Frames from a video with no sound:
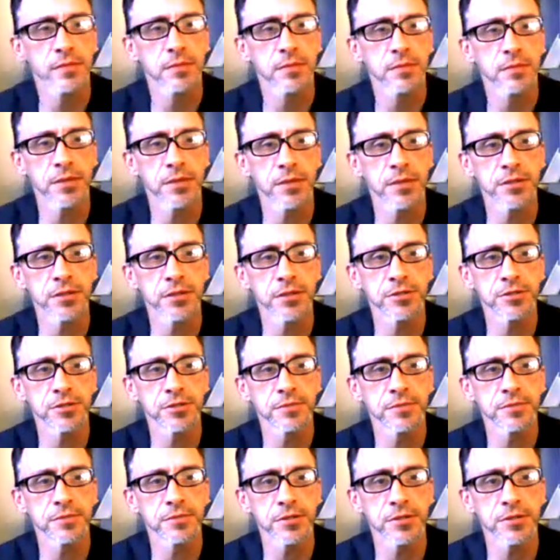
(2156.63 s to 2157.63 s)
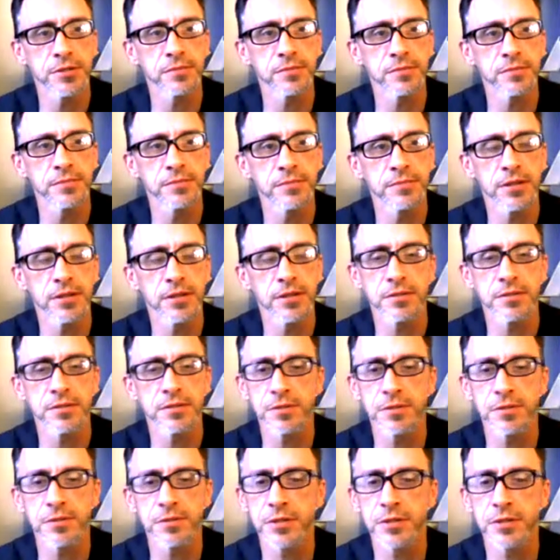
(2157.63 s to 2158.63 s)
page. So yeah, so we got
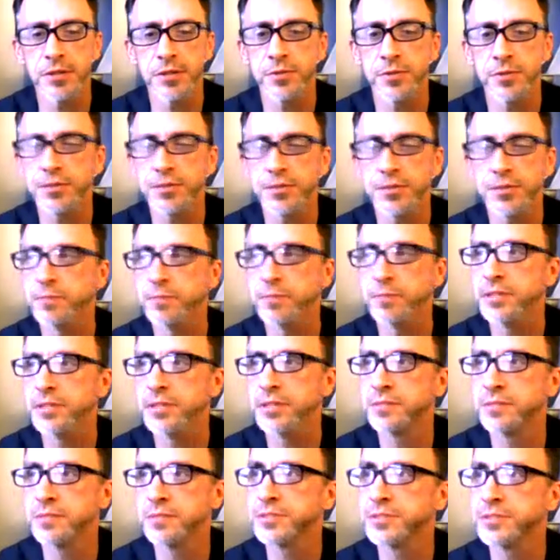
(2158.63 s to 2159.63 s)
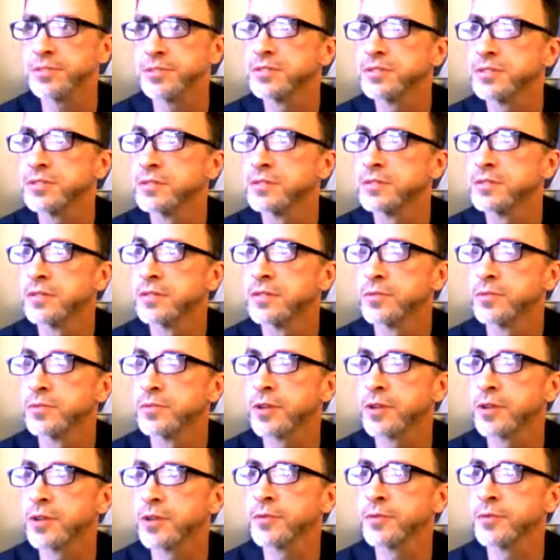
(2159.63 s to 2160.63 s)
12-step memes,
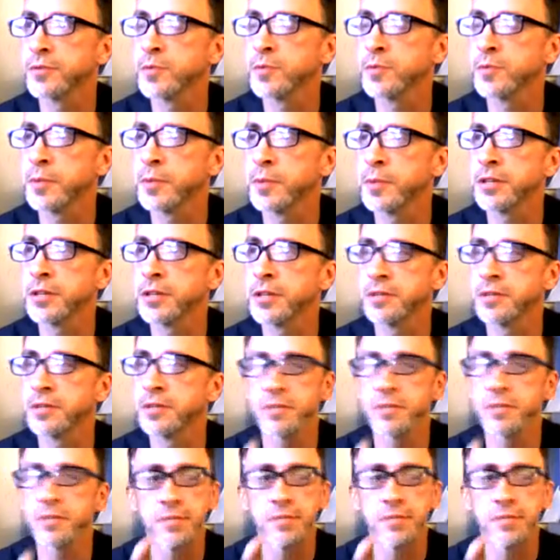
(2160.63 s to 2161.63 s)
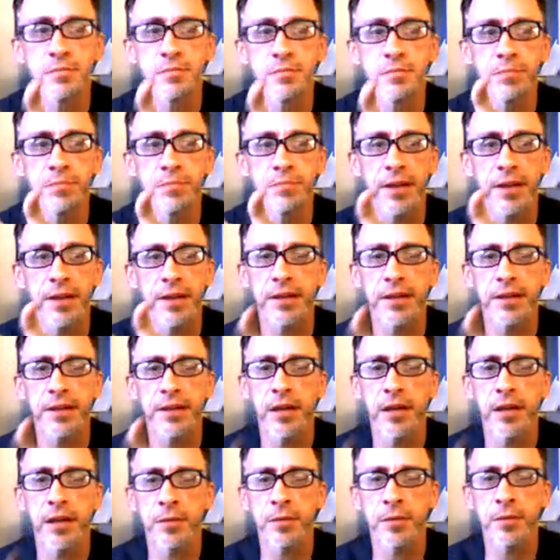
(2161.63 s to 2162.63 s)
Recovery Rebellion, Pat K
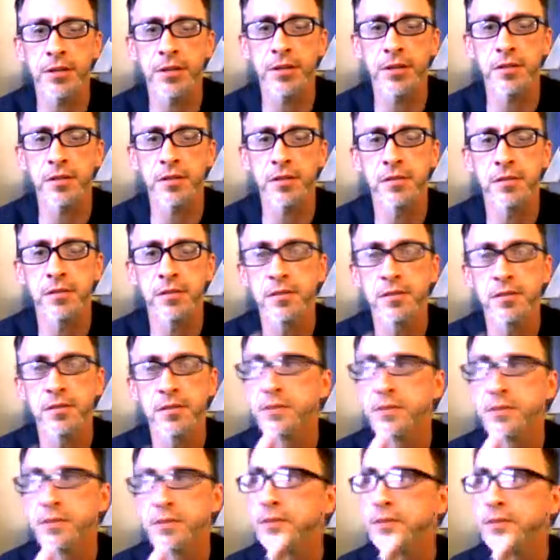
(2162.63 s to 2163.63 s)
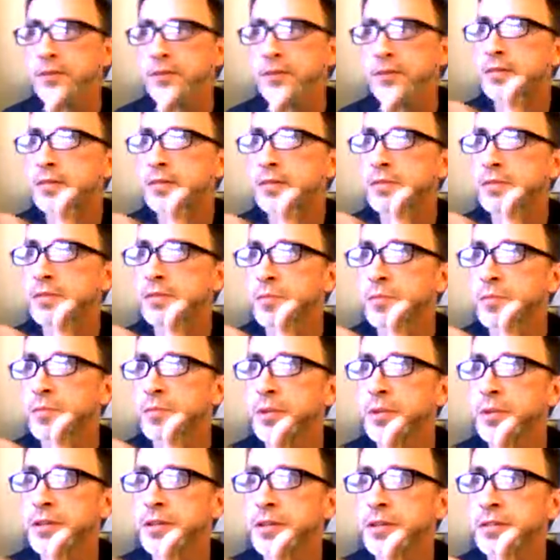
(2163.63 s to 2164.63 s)
Comedy
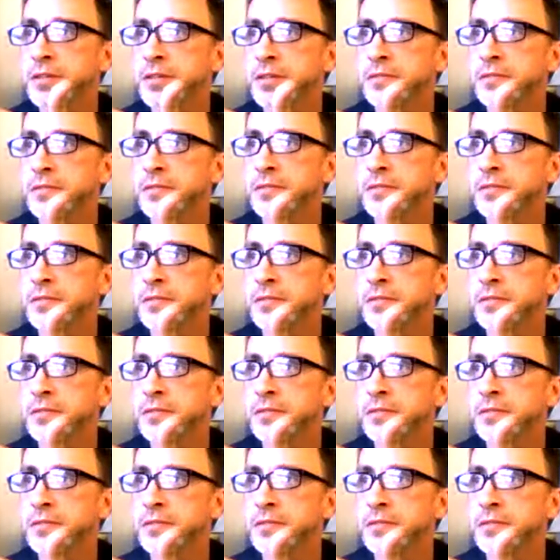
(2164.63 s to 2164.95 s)
Rebellion,